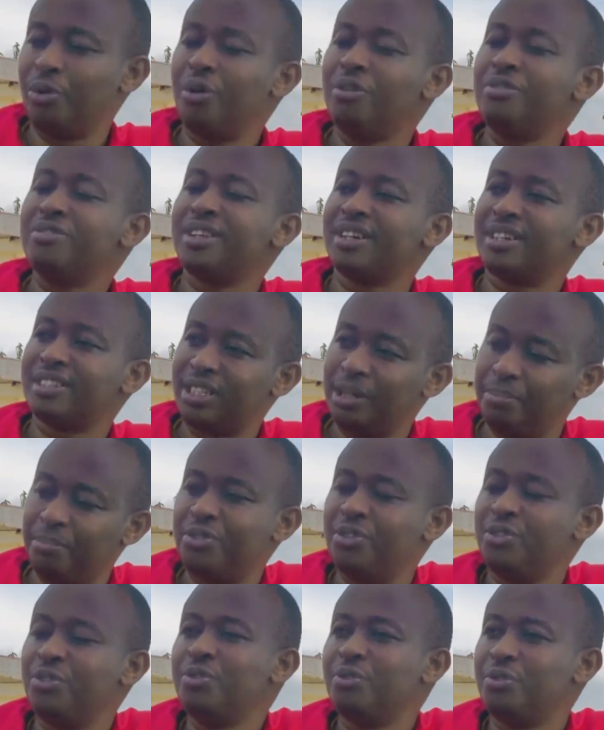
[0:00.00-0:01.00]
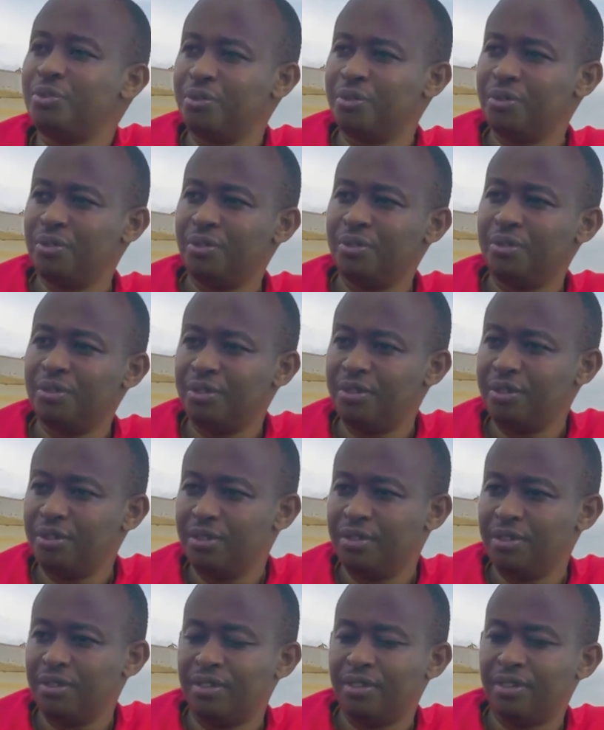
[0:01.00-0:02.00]
always accept you
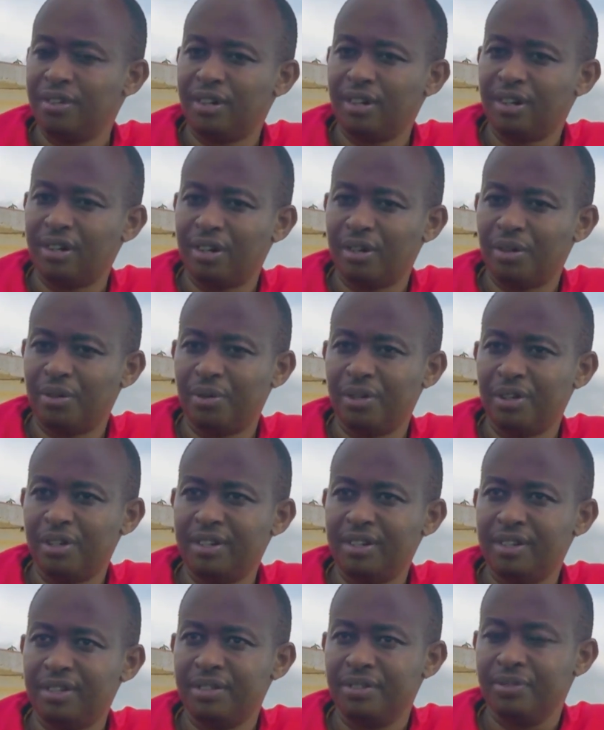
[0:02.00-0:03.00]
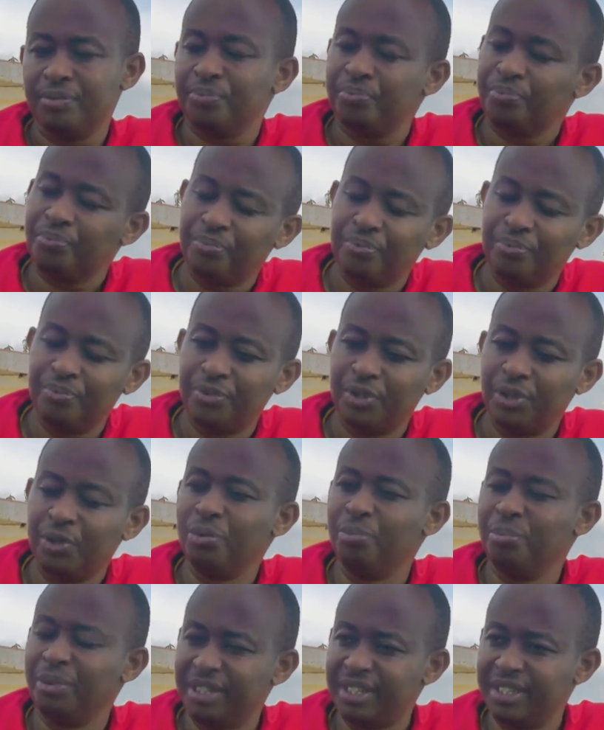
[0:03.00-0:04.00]
when you
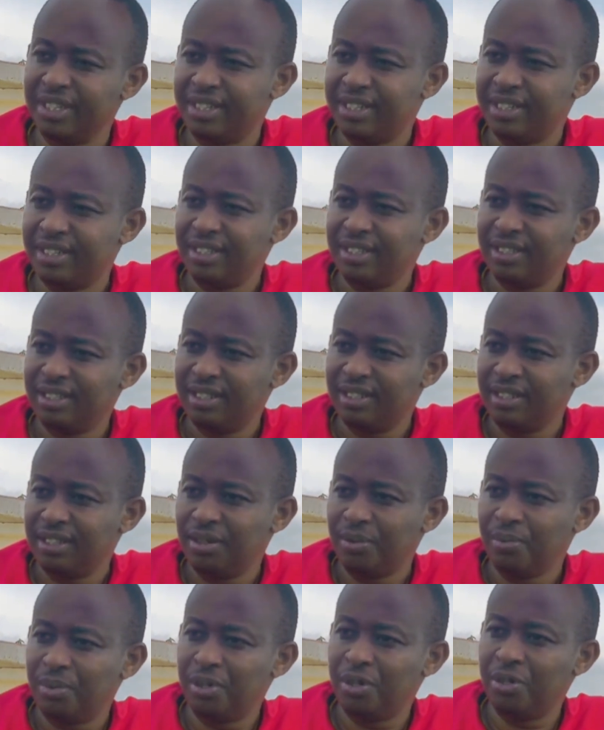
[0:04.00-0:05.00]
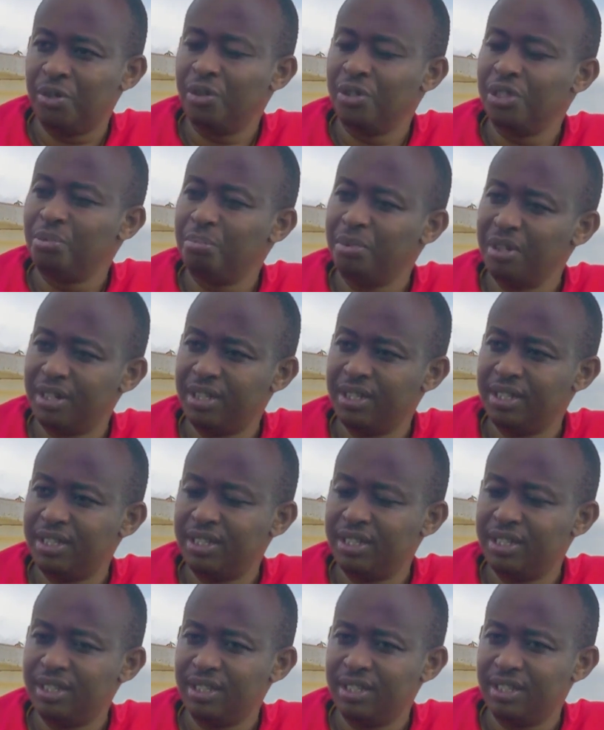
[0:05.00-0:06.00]
make it. When you don't make it,
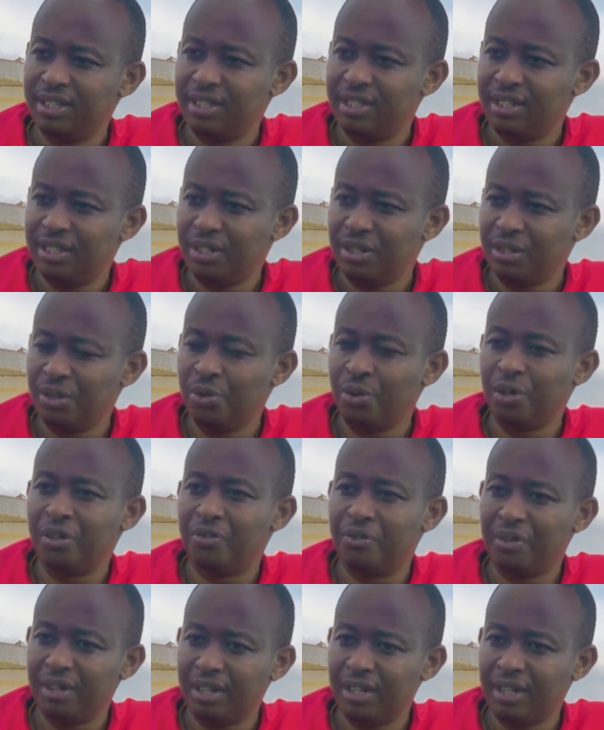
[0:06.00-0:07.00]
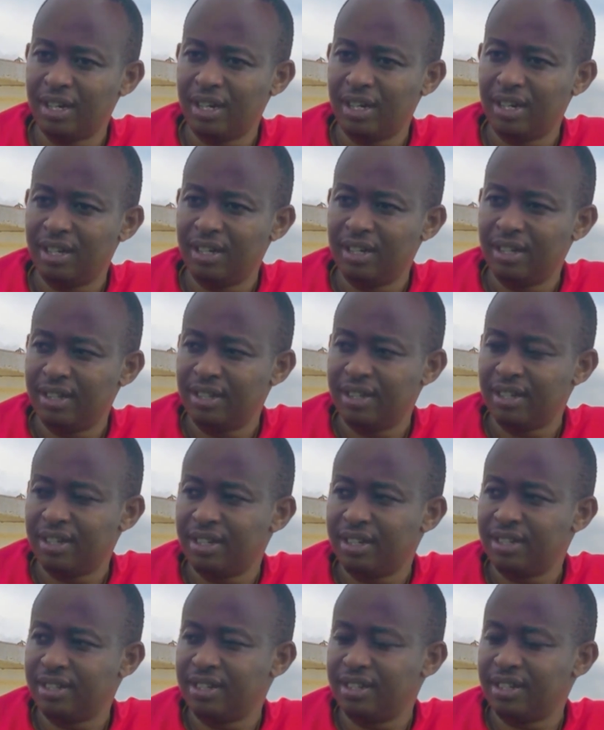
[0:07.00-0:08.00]
you're a failure,
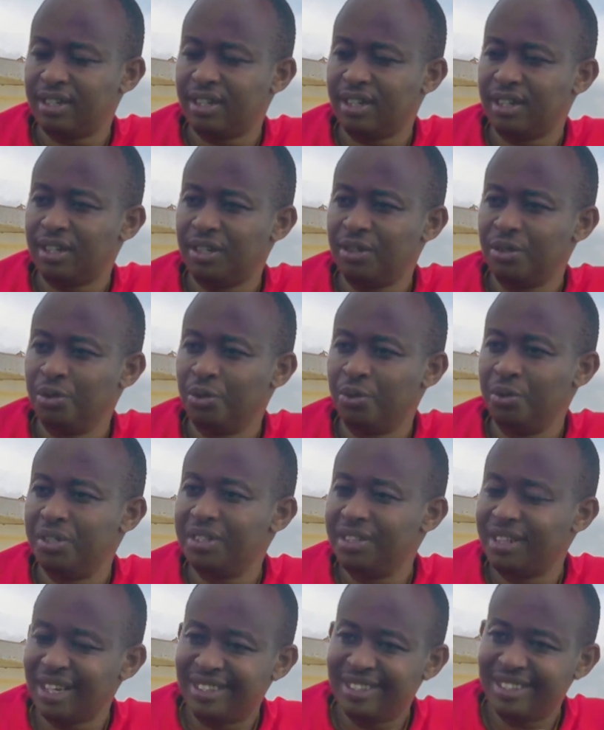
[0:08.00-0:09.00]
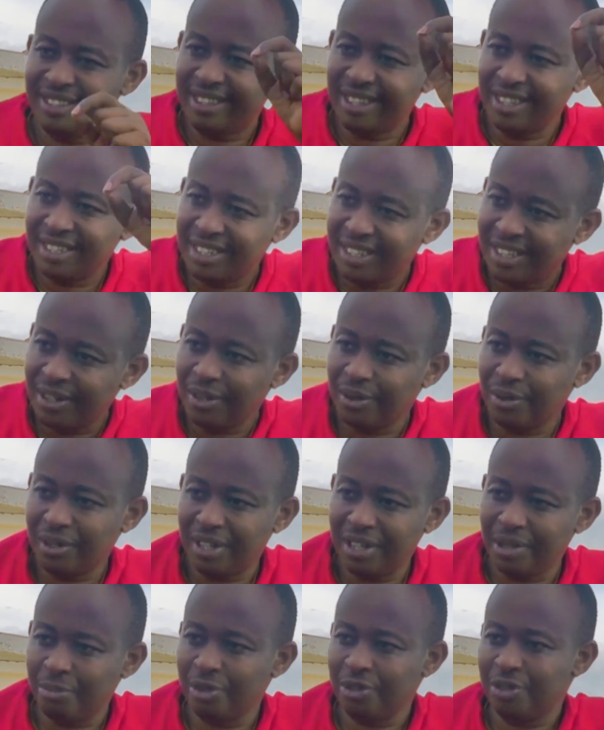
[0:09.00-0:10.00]
and you reach that stage where
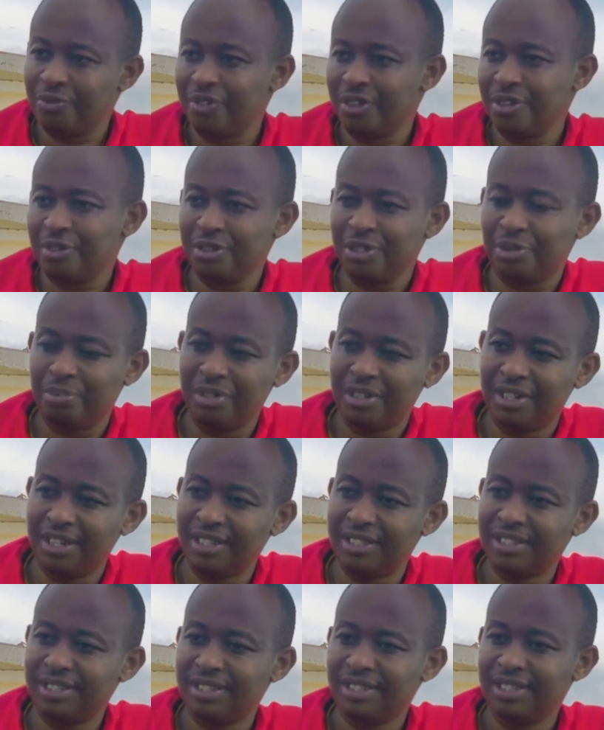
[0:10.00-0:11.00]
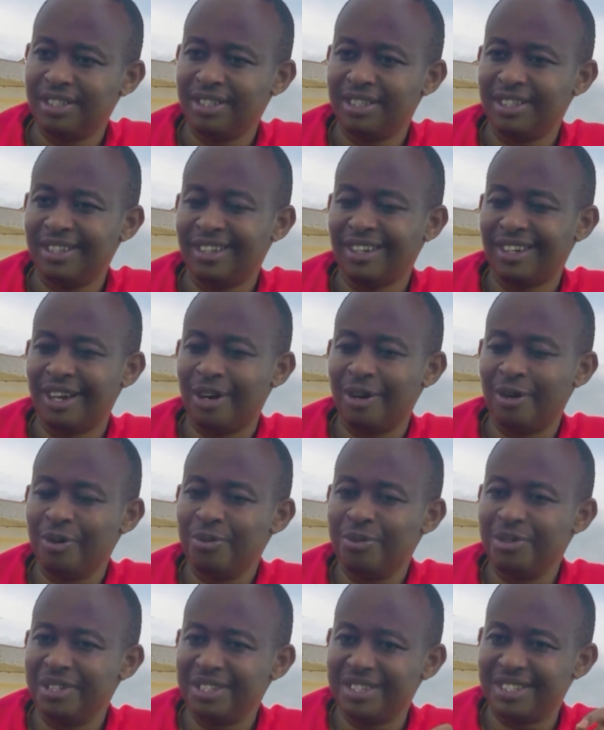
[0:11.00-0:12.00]
the motivational speakers are
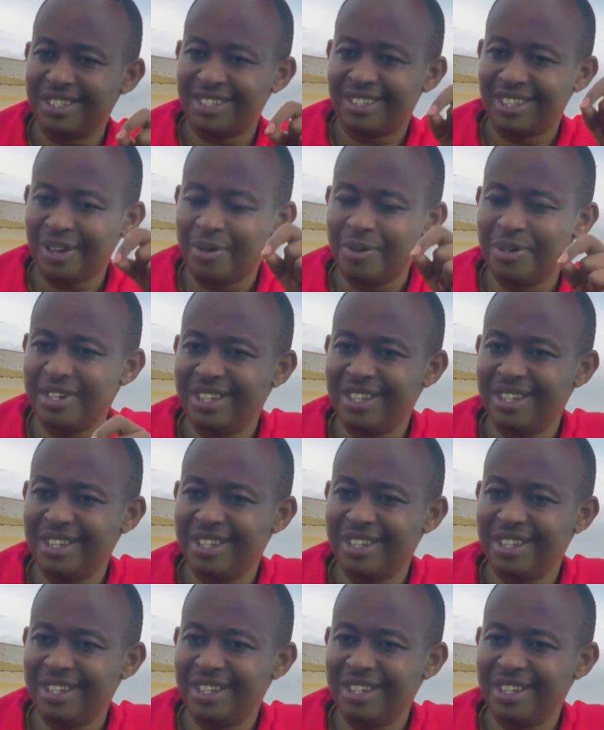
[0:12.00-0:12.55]
always tackling.